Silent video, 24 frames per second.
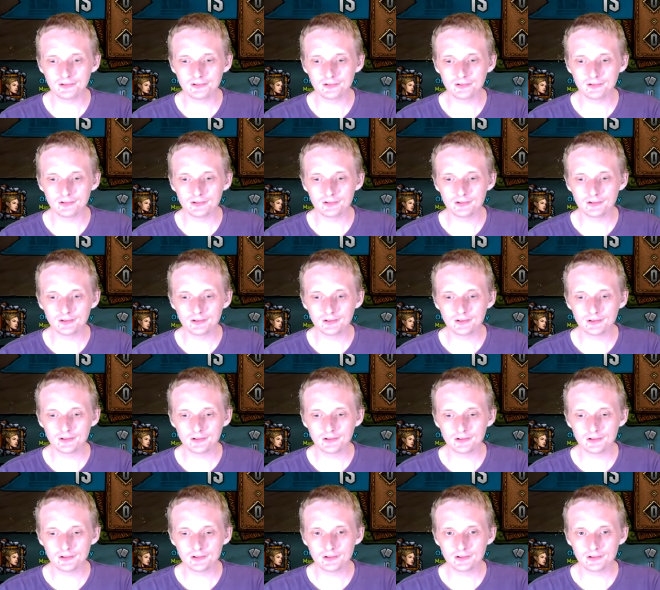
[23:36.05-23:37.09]

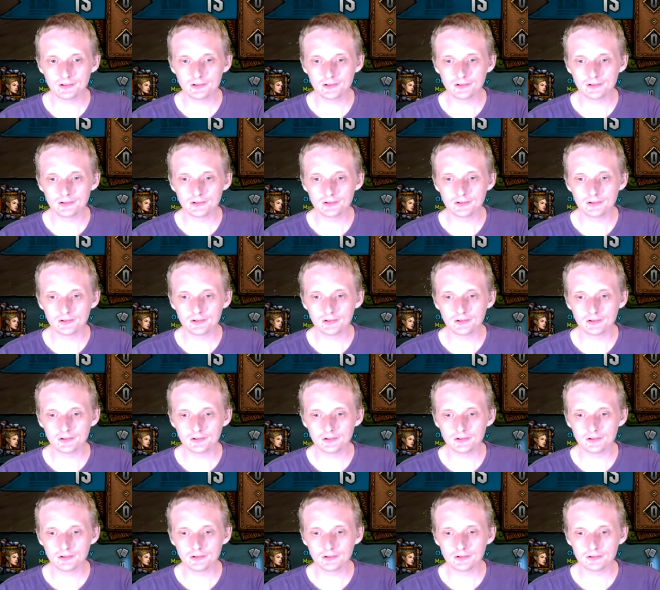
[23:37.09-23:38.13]

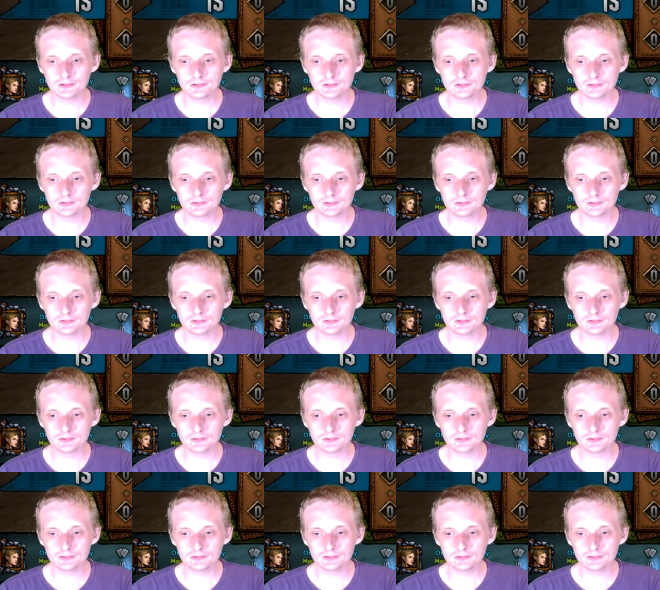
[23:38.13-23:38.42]
Nobody speaks.